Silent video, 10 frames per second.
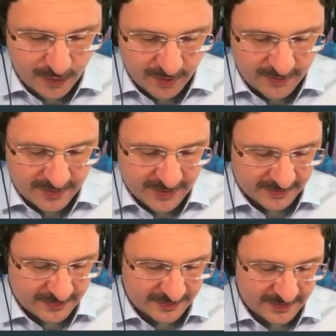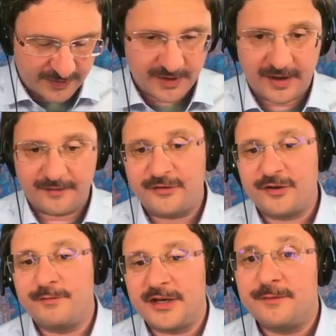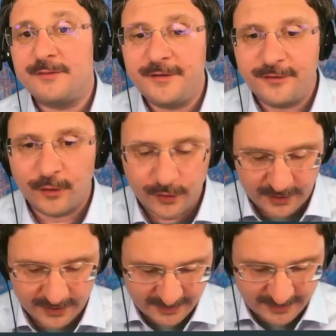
conduct that you have to submit before